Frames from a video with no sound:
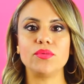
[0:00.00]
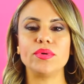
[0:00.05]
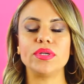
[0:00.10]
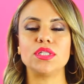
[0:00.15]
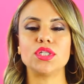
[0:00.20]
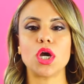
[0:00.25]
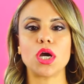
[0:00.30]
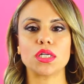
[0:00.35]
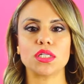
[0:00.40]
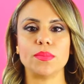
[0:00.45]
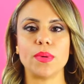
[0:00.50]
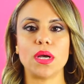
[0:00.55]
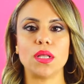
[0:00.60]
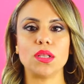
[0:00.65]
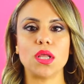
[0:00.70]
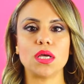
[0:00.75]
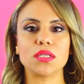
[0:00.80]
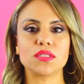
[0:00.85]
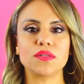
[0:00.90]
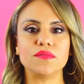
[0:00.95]
We talked
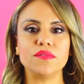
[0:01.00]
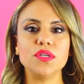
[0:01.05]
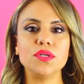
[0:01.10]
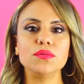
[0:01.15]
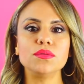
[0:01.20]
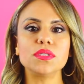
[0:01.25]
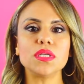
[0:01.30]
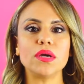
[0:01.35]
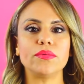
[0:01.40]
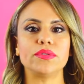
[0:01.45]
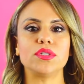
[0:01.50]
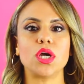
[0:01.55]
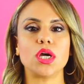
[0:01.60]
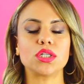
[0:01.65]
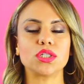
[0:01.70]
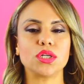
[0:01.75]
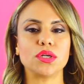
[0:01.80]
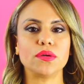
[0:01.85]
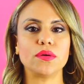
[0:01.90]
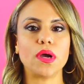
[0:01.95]
about loss of use, and we
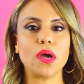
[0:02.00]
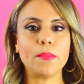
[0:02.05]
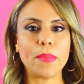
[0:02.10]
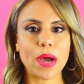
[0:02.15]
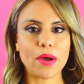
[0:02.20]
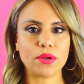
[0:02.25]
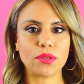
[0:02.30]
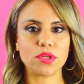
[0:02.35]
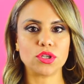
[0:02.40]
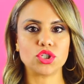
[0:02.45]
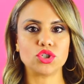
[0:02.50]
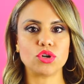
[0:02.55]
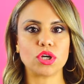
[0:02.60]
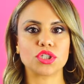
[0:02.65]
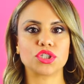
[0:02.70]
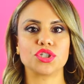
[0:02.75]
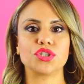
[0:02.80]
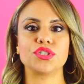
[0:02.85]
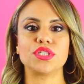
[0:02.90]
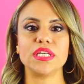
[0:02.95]
talked about other
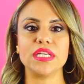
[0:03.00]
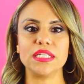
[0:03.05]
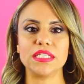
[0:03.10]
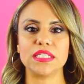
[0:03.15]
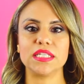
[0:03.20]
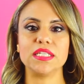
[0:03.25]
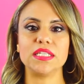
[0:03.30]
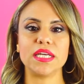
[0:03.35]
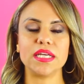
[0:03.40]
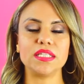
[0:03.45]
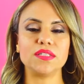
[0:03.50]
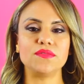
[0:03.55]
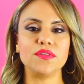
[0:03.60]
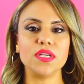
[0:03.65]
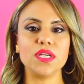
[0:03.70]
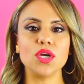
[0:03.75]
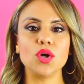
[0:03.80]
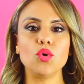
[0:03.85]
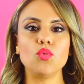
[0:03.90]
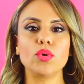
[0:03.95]
structures. In today's
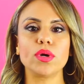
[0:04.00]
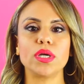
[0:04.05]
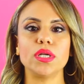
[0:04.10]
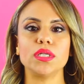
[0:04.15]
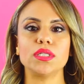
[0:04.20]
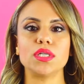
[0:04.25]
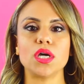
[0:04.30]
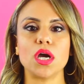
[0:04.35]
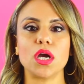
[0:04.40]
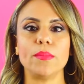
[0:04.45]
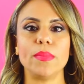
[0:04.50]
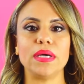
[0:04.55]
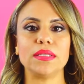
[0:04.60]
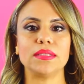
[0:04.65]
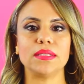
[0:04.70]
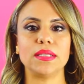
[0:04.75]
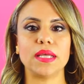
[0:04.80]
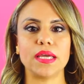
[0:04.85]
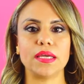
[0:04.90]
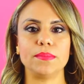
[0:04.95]
video, we're going to talk
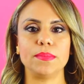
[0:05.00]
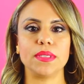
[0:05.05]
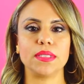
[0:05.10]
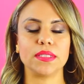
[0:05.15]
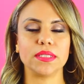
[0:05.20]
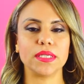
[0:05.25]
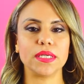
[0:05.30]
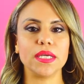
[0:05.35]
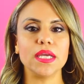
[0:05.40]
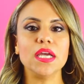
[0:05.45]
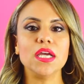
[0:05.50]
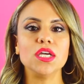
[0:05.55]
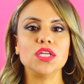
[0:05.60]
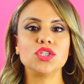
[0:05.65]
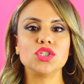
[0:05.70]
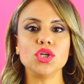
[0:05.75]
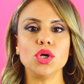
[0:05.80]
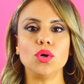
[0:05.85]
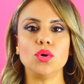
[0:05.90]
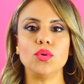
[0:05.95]
about the liability.
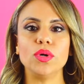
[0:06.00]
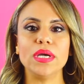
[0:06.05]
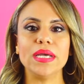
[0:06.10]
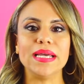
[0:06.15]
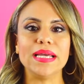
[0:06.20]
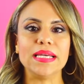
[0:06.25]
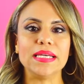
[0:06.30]
So